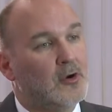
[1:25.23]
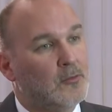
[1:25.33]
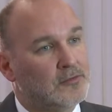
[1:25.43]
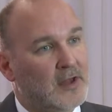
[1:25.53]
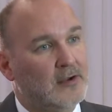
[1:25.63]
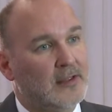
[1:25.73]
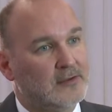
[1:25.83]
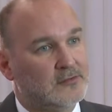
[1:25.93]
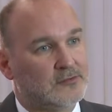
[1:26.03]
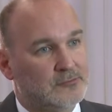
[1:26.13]
without
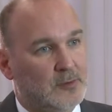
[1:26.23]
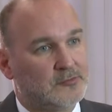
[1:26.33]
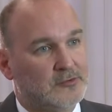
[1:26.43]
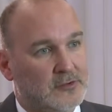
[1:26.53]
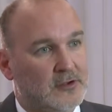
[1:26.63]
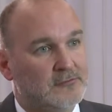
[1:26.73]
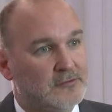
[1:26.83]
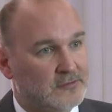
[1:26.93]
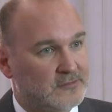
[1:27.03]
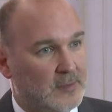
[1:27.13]
any disruption of
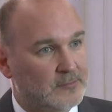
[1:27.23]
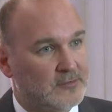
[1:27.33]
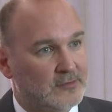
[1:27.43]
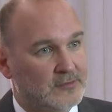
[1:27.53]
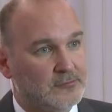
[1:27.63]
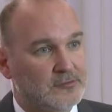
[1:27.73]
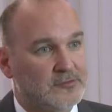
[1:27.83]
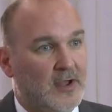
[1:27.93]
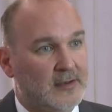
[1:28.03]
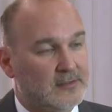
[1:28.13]
the stem cells that
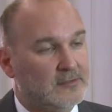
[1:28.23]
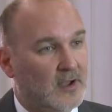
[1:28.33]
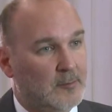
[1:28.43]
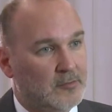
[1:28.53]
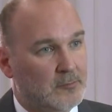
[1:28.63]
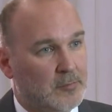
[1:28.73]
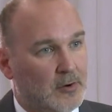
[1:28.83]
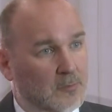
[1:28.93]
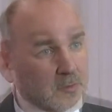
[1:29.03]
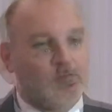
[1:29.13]
reside at the top of the bulb.